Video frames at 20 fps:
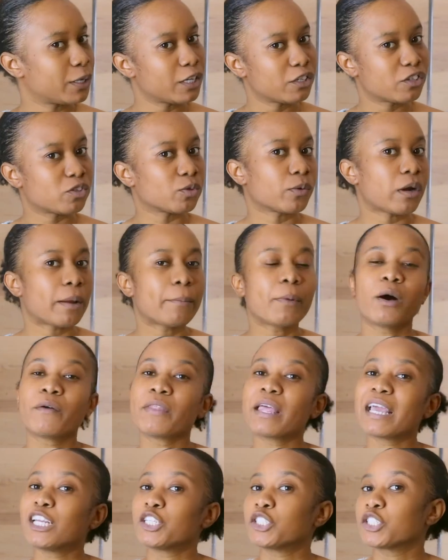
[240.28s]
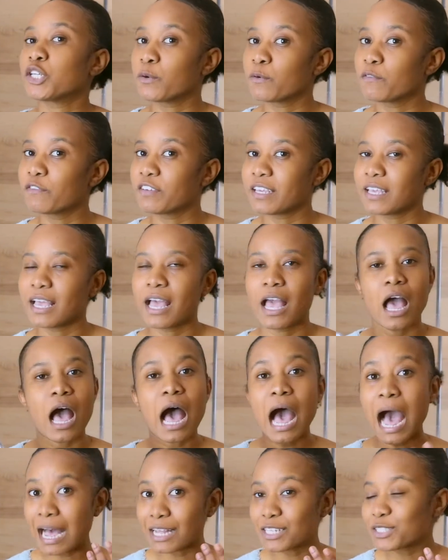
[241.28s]
Instagram on HOV,
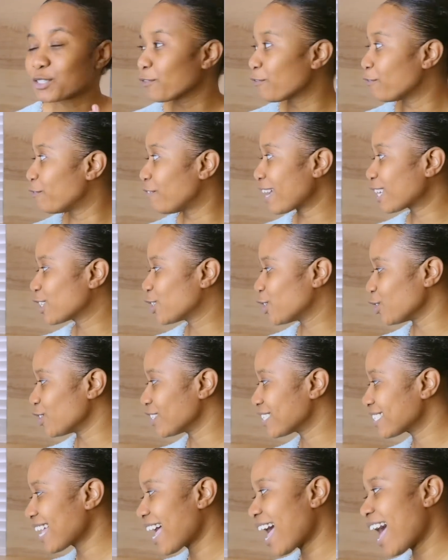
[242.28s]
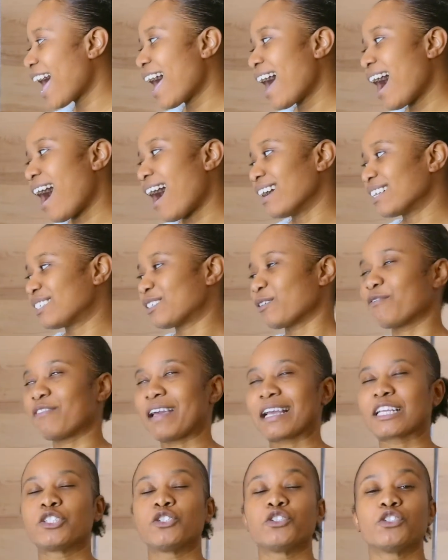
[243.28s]
Heart of Virtues
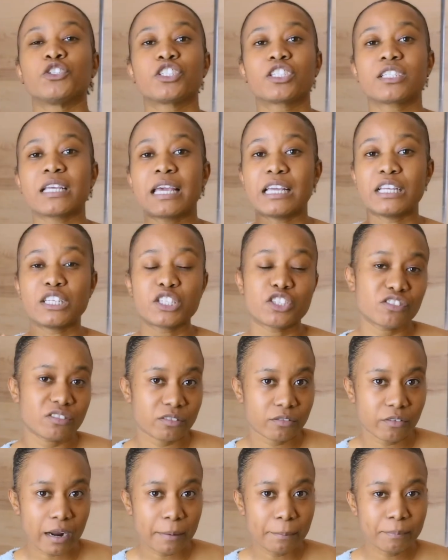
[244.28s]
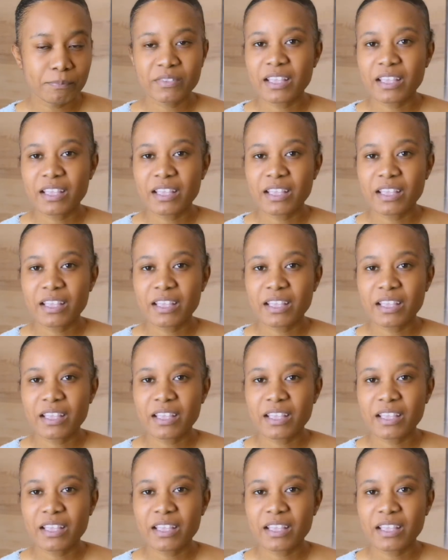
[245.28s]
Instagram.